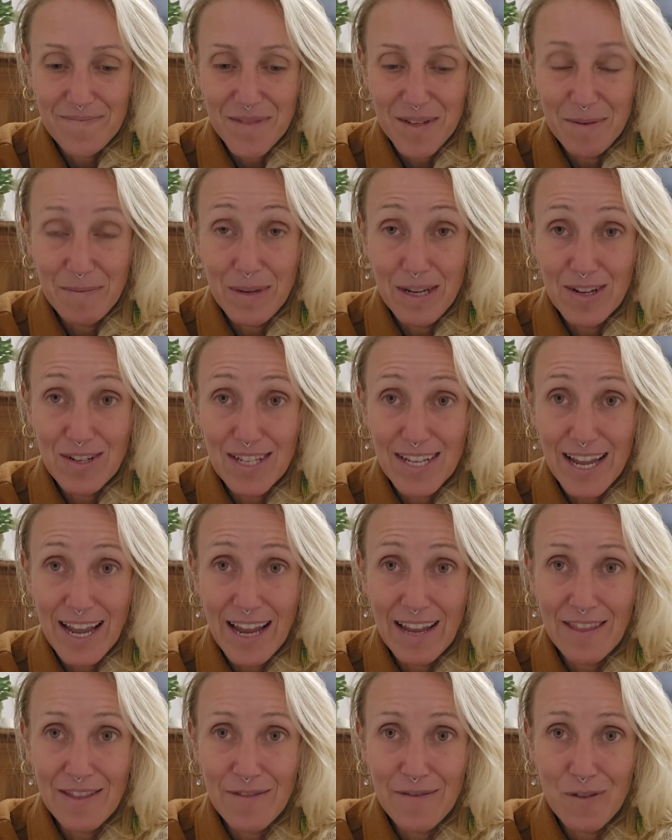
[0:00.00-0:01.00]
Because
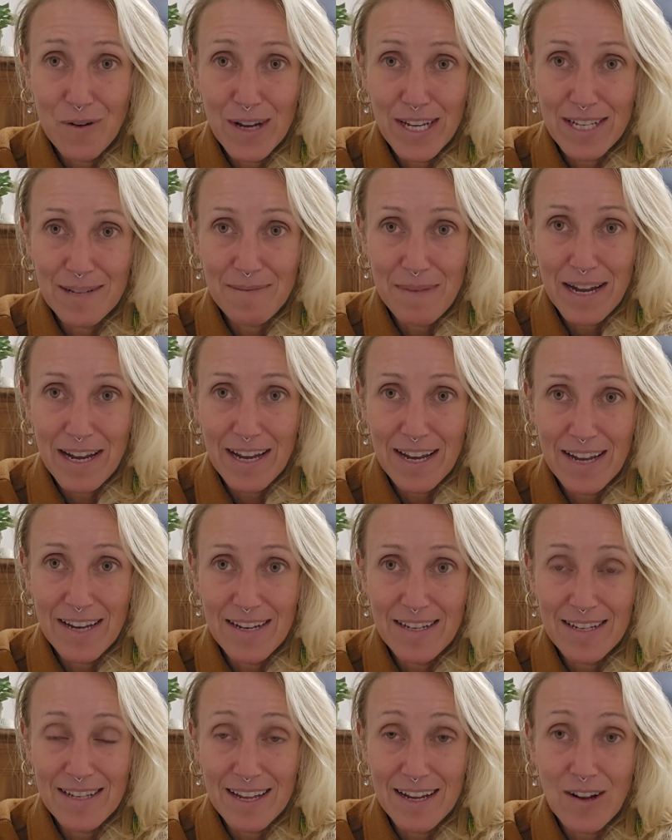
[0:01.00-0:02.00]
again, the voice in my head
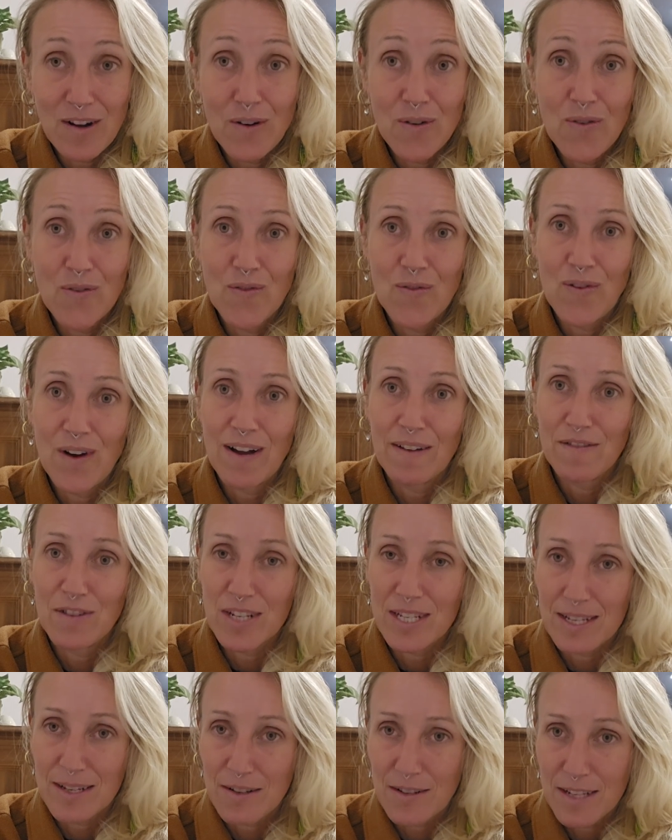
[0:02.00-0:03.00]
is like, oh, I've
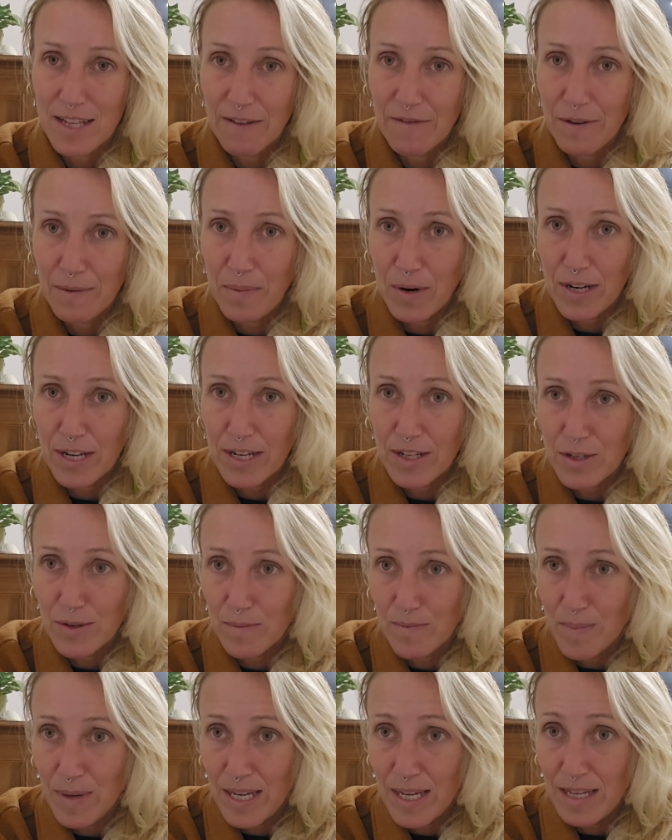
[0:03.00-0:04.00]
just told everybody to
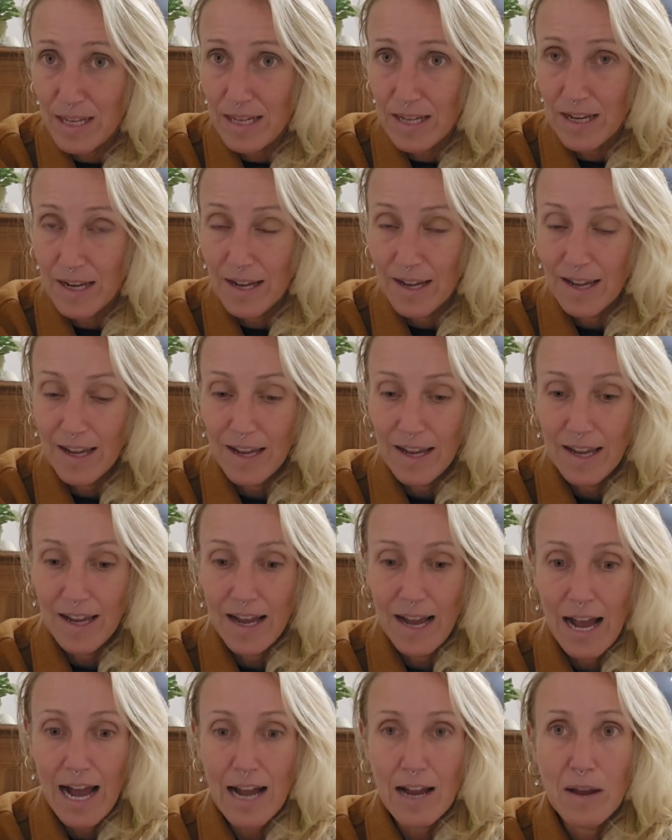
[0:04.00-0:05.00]
be.
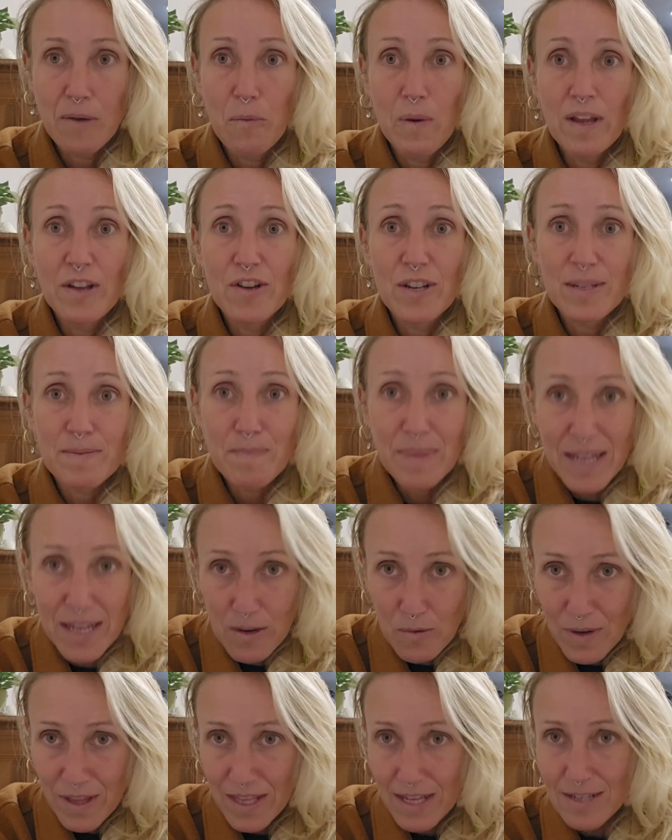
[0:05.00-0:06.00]
How can we just be
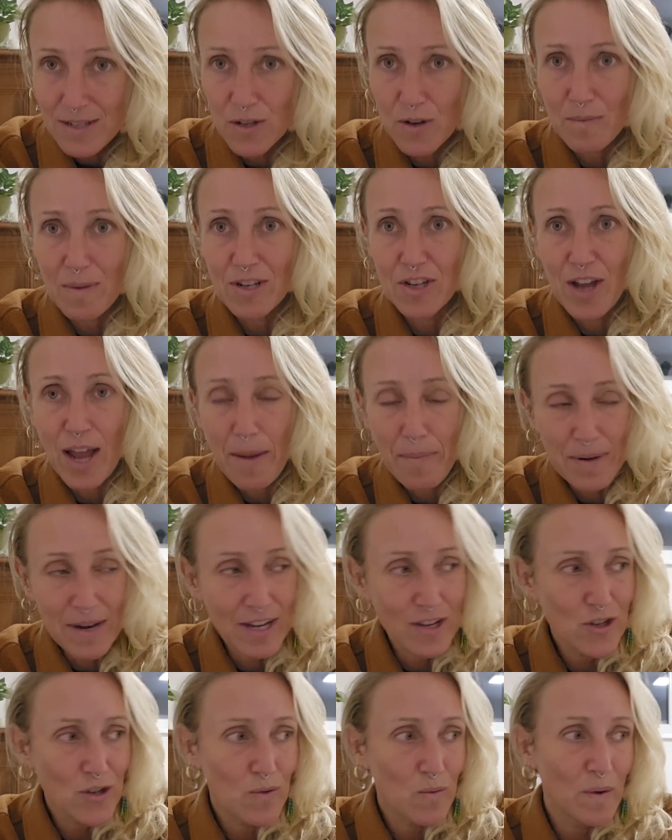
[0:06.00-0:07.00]
when there's so much
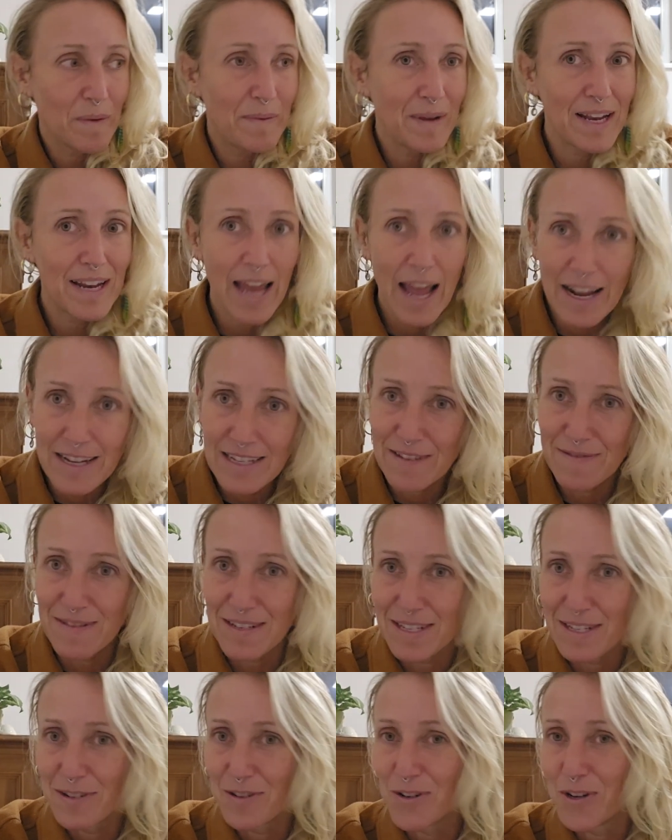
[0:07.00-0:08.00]
happening? Should we be in
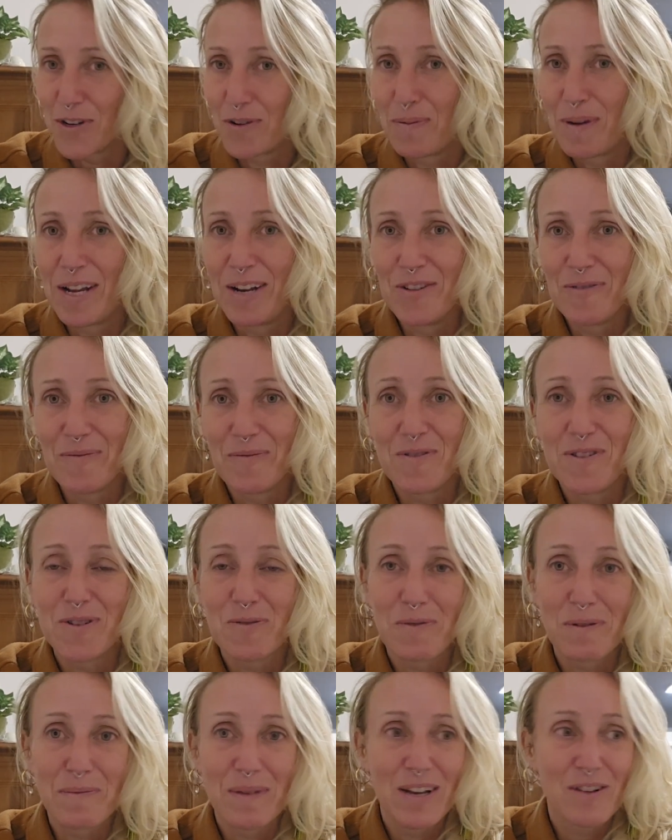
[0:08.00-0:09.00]
activism? Should
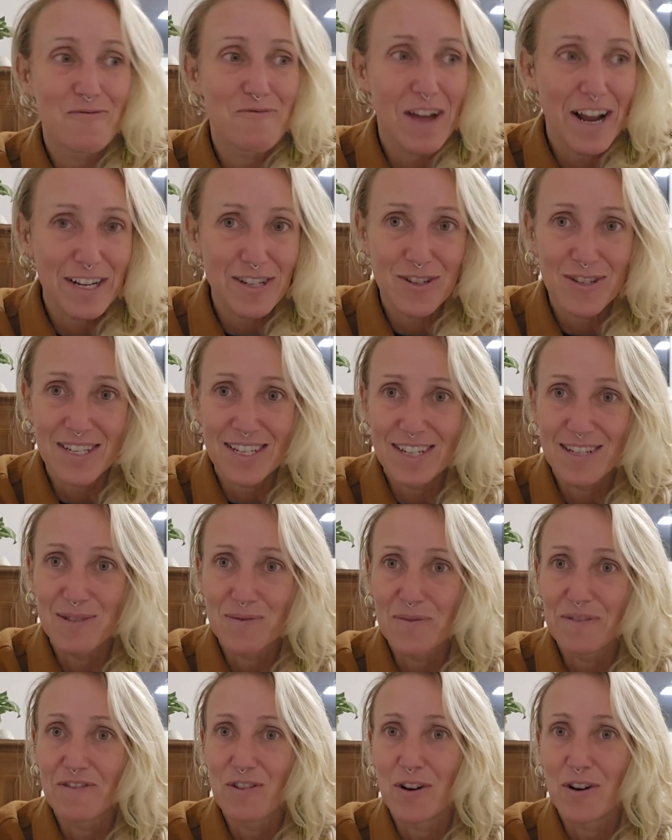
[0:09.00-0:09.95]
we be in righteousness? We've got